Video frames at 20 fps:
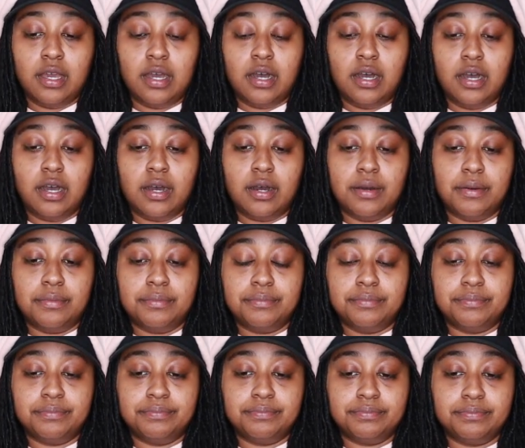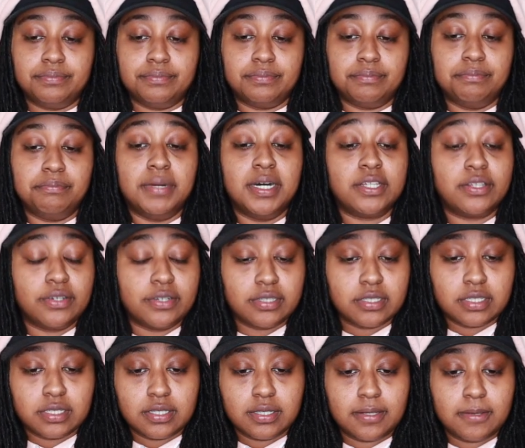Uh,
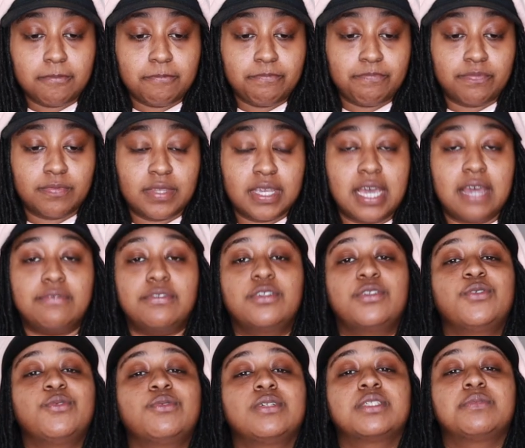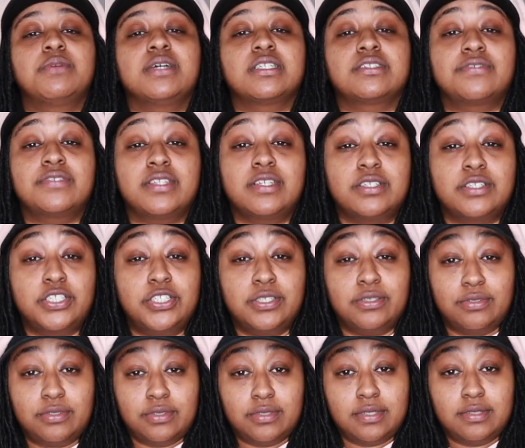mothers have to do what's best for their
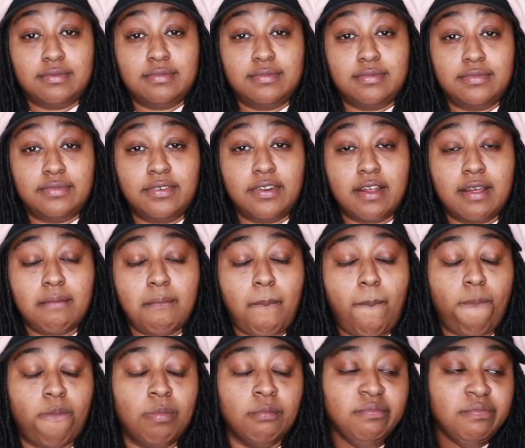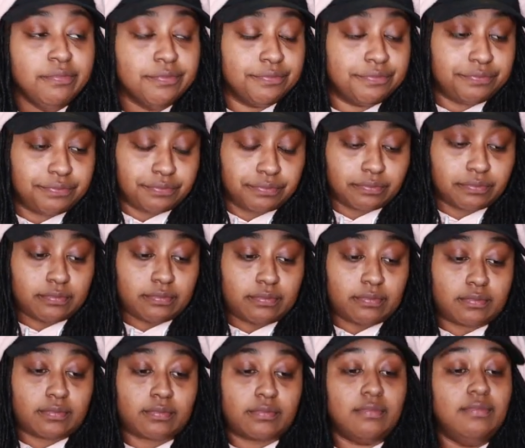children, right?
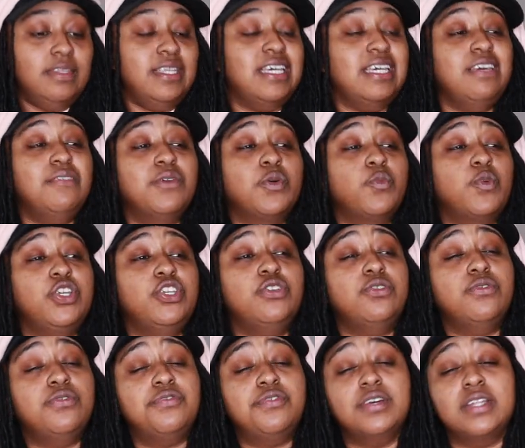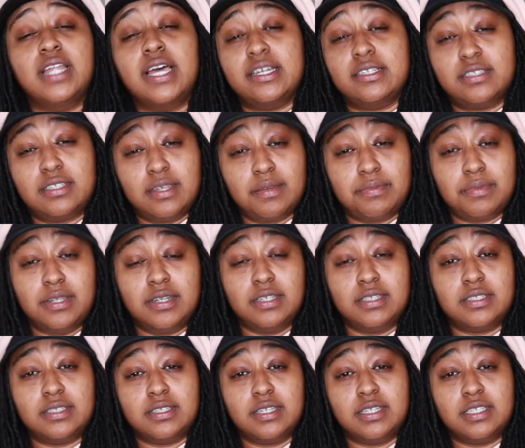Even when you feel like something
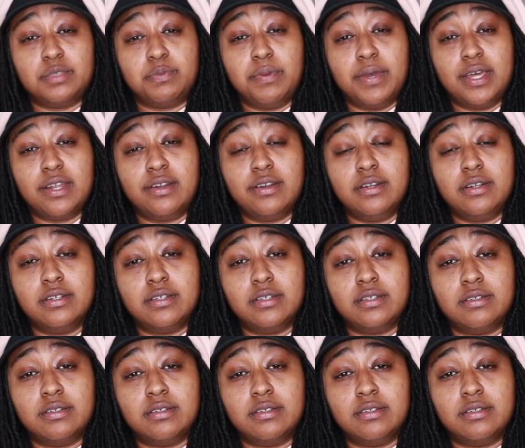is is better,